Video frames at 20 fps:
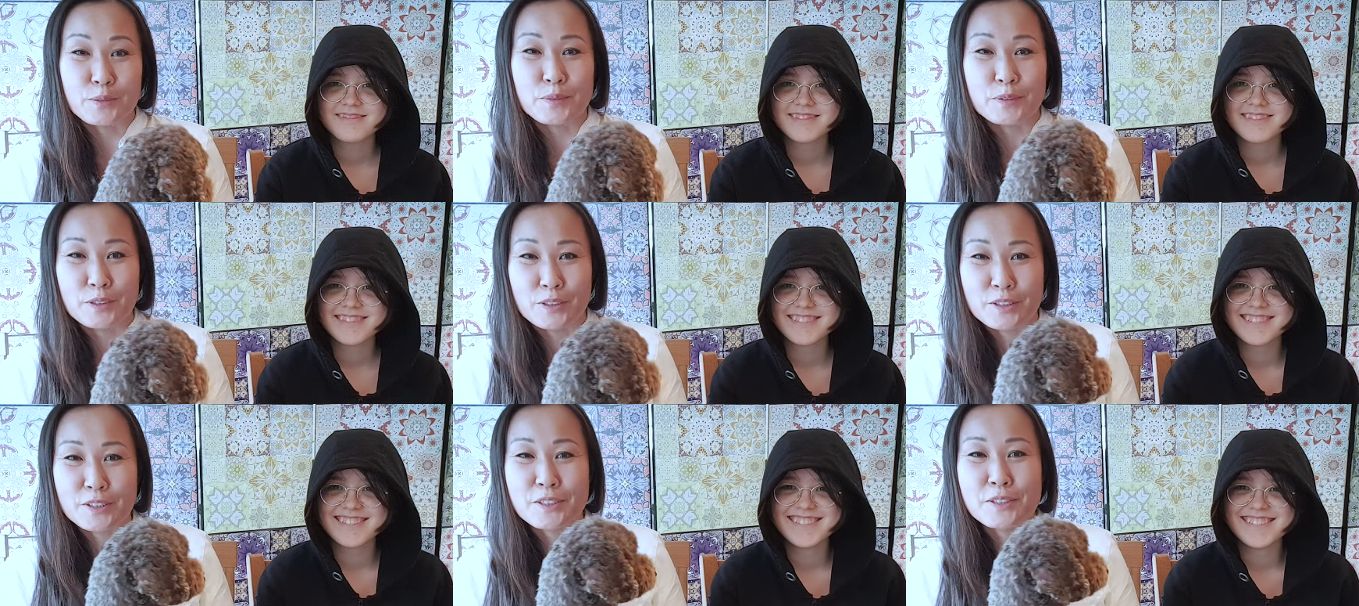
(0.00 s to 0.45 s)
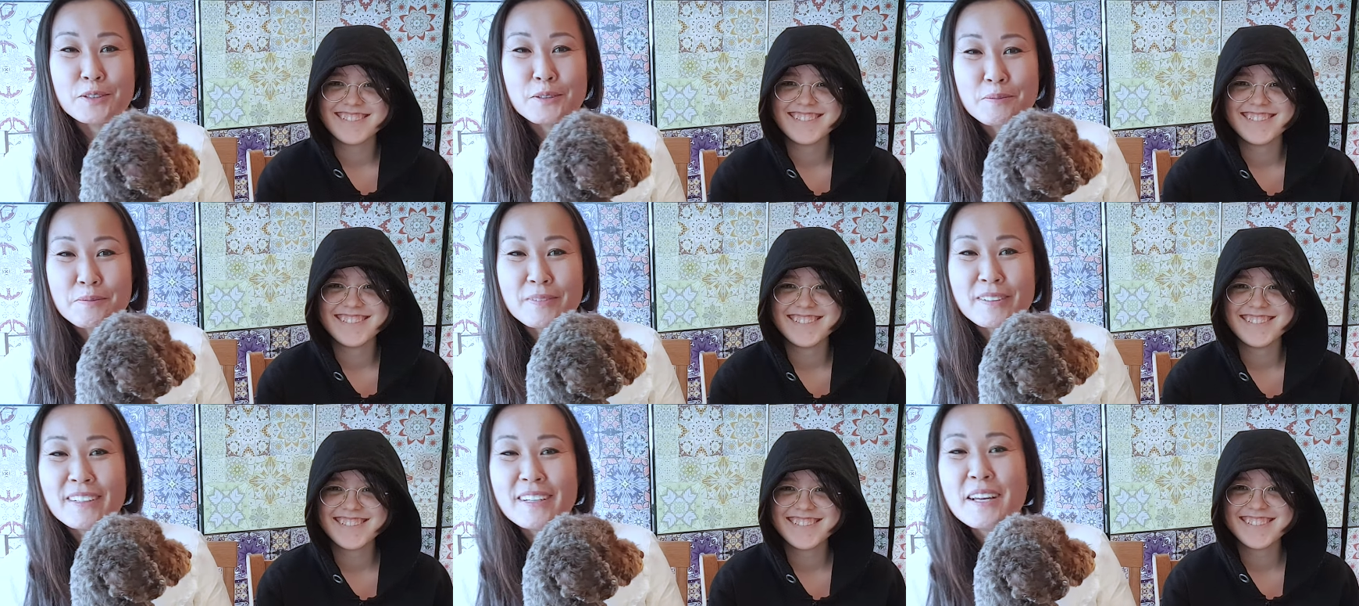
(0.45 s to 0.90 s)
Speaker 1: with
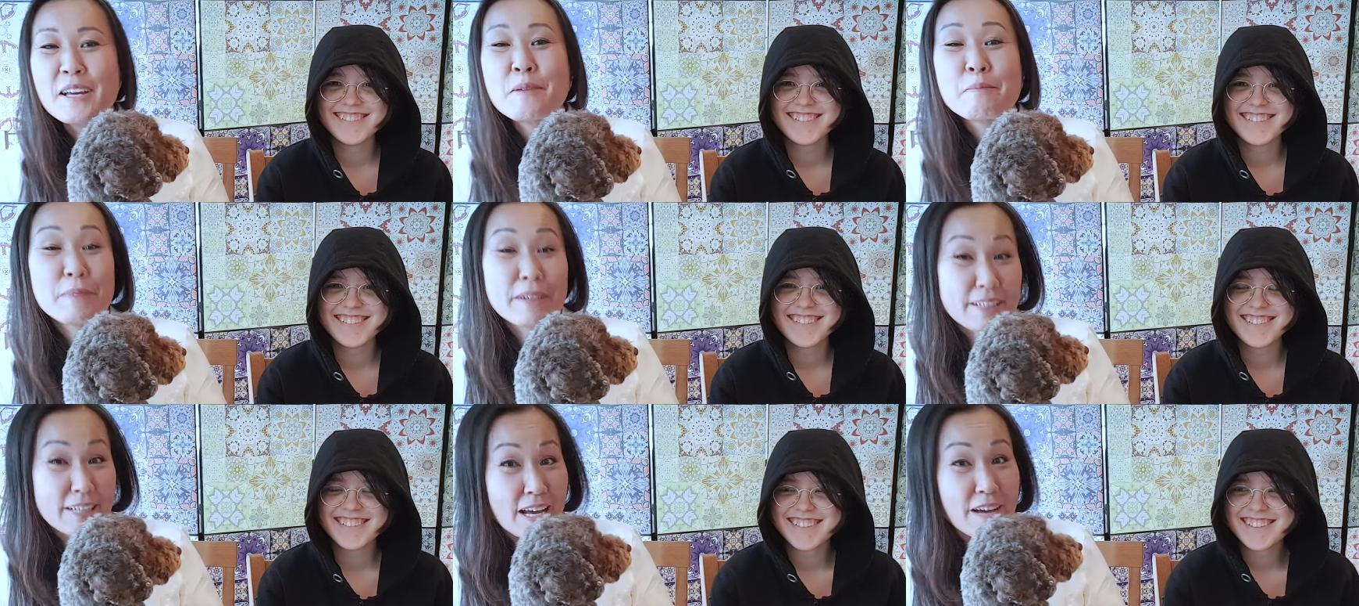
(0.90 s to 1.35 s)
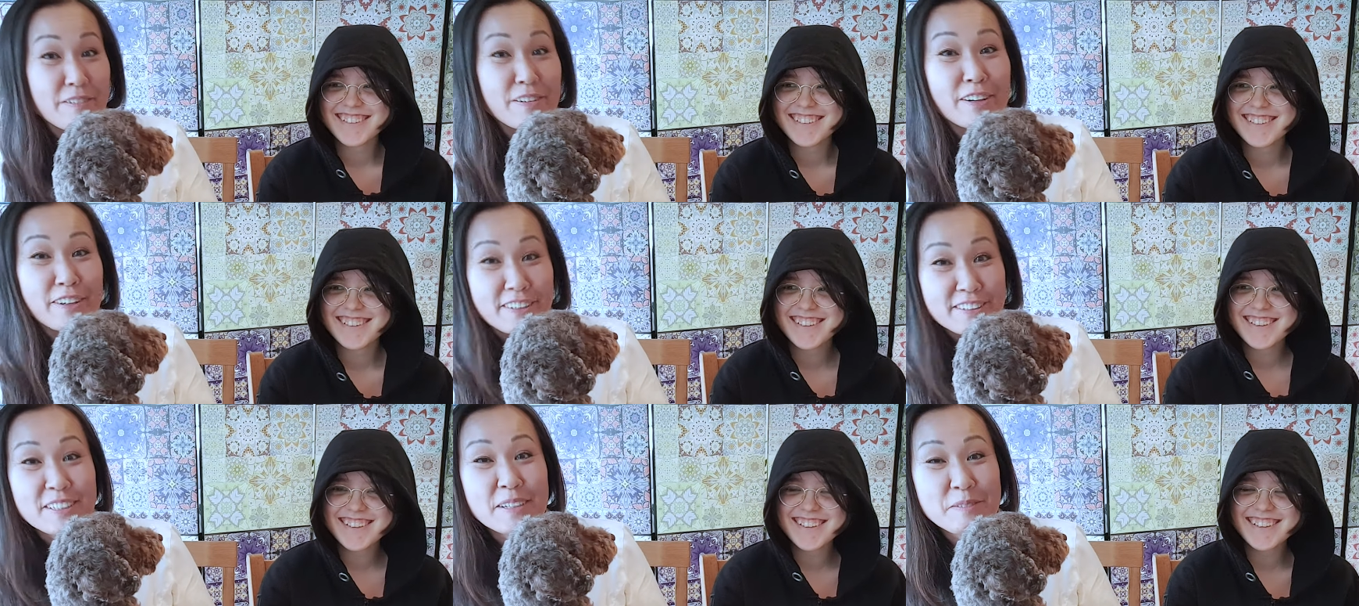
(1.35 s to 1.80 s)
autism might have a
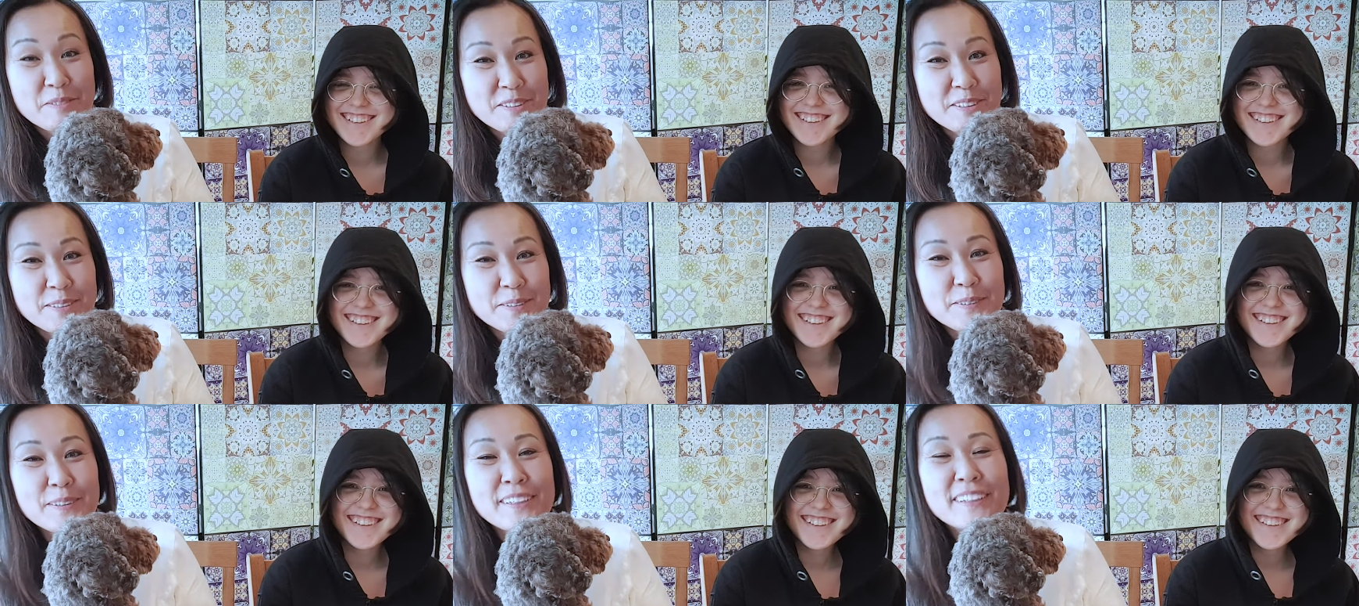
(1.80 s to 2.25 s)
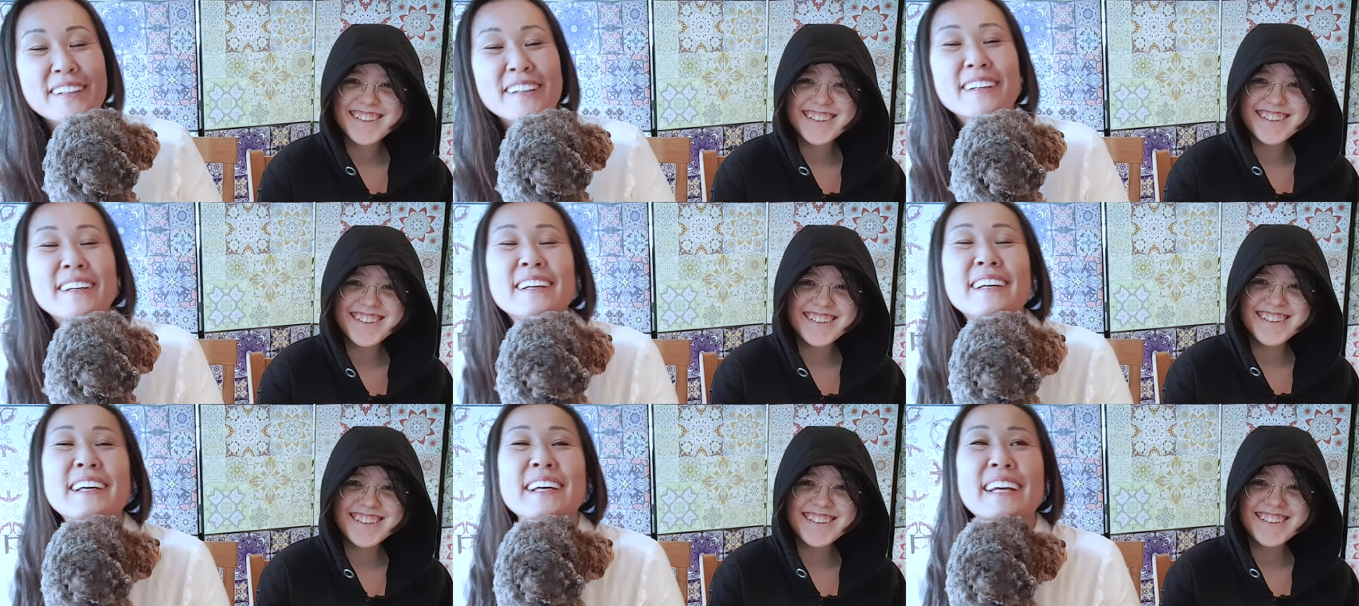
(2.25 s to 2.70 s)
hard time too.
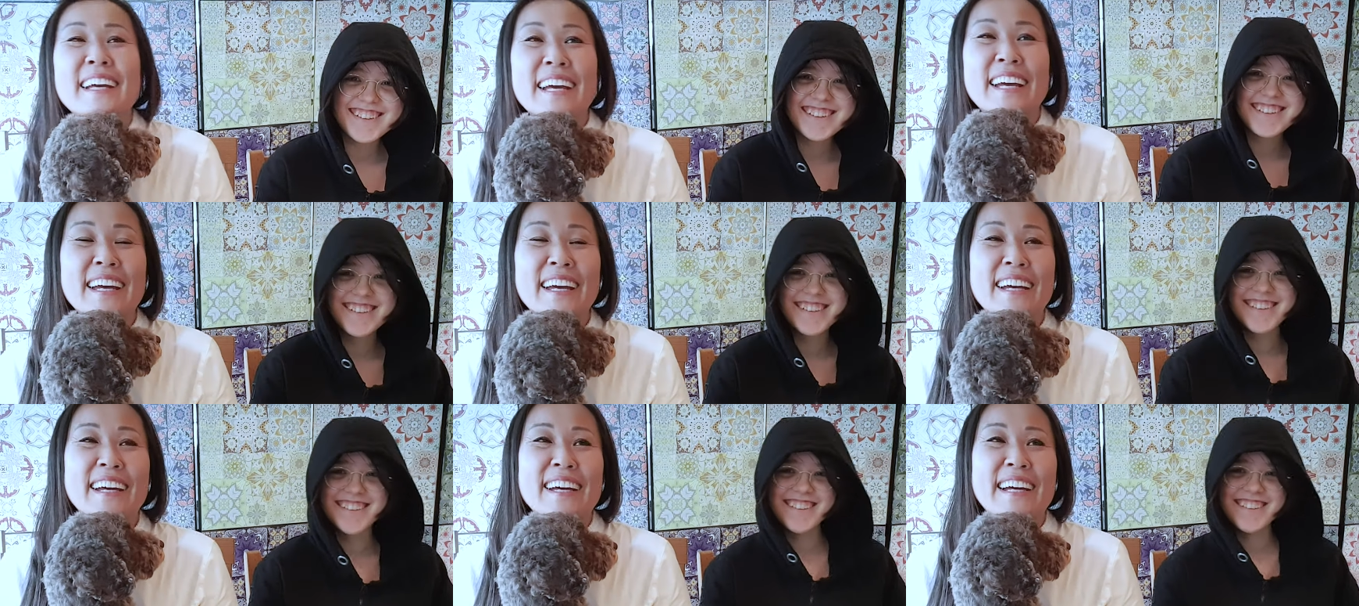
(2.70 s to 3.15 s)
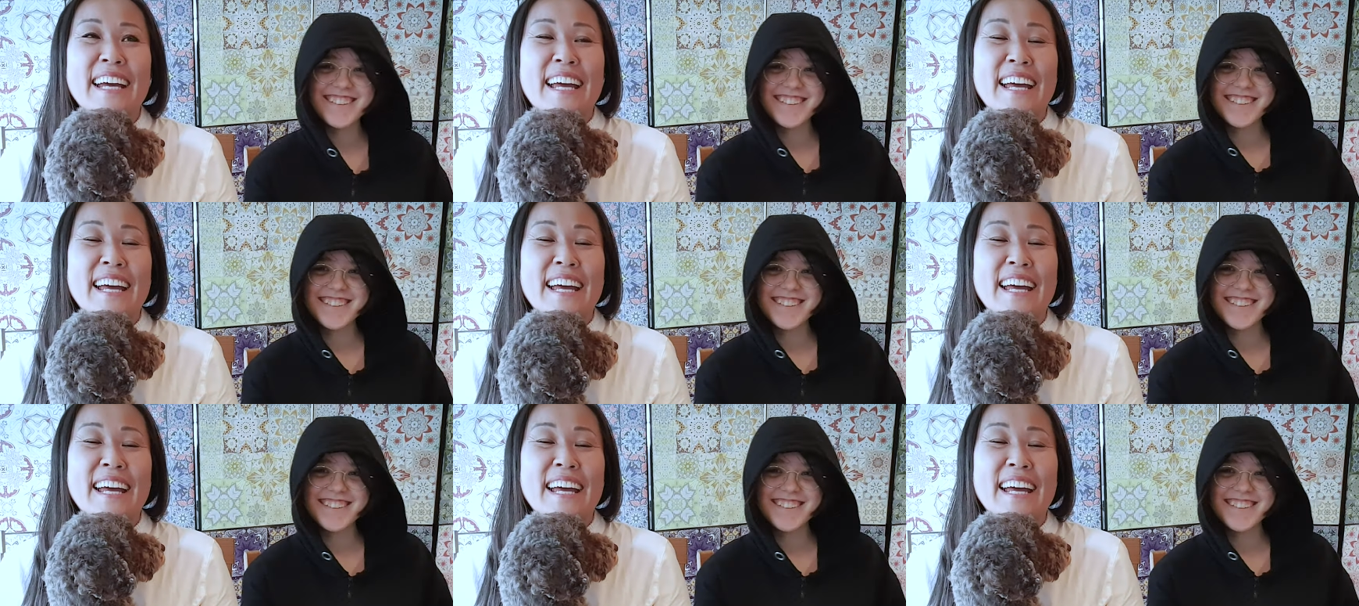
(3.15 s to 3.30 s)
Uh,